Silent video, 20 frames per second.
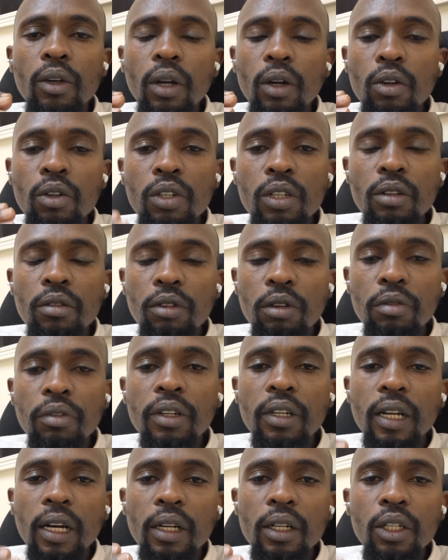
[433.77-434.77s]
not involved
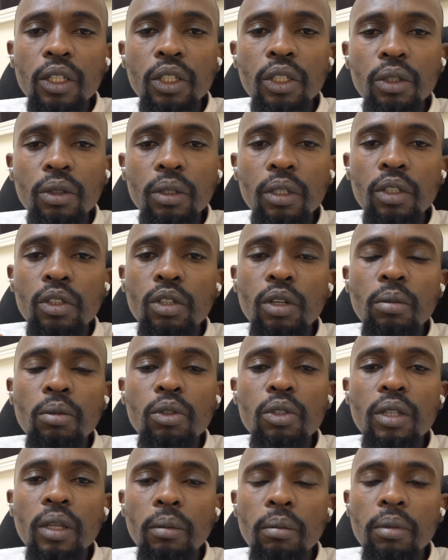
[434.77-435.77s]
in an issue, it's
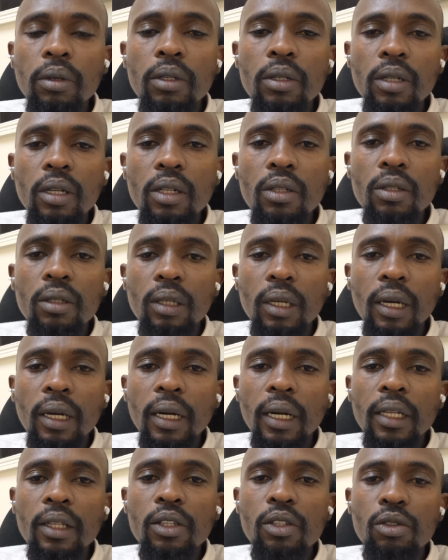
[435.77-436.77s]
almost the business
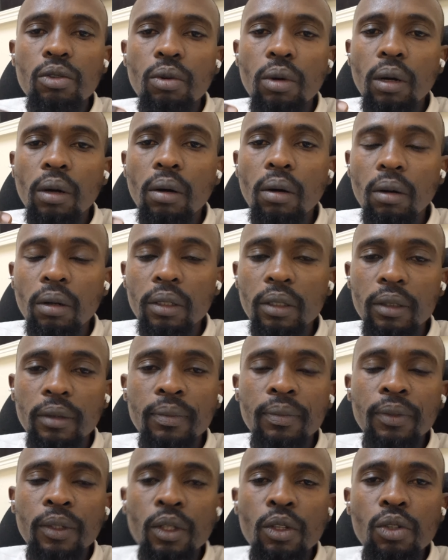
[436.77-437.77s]
grinds to a halt.
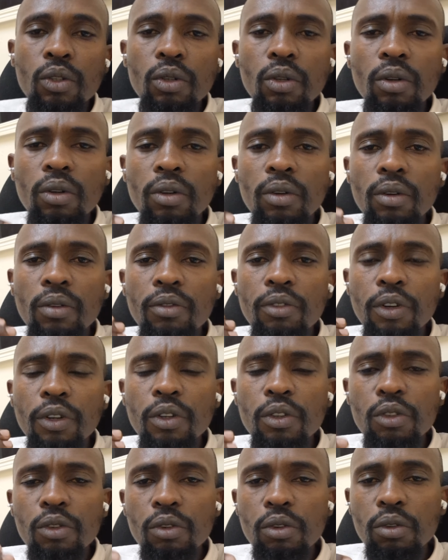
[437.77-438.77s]
So for you
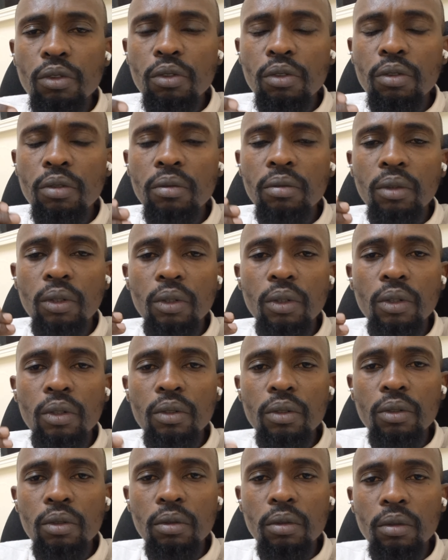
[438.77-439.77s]
to do, or
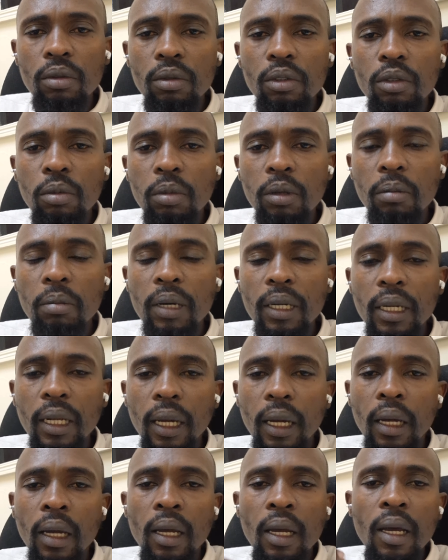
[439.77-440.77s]
not to be
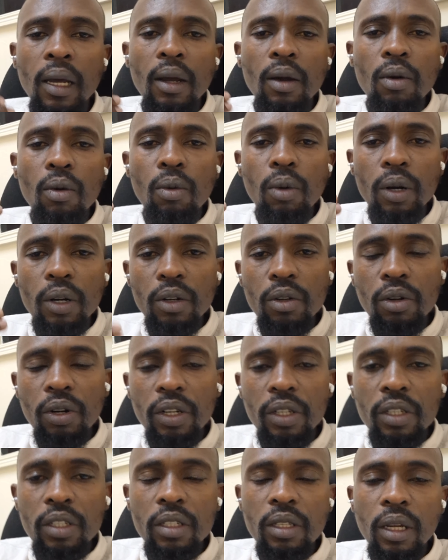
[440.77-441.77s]
better, when you
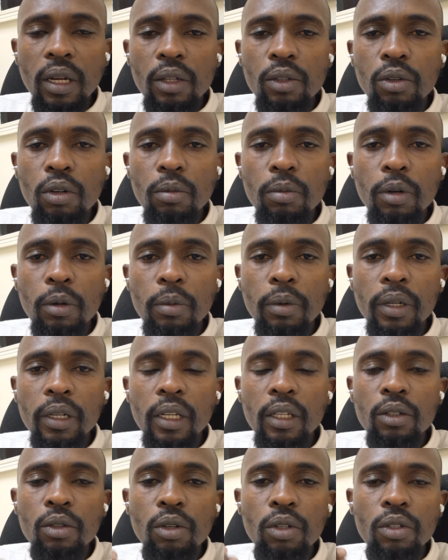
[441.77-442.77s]
register as sole proprietor,
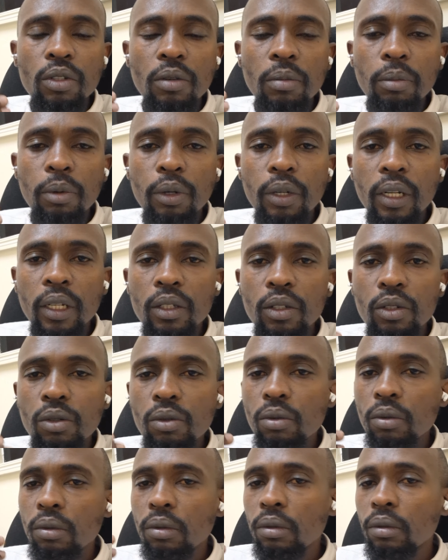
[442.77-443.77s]
it's always important
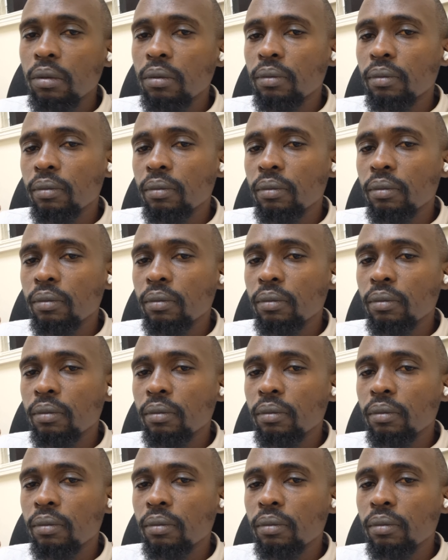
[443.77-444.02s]
to,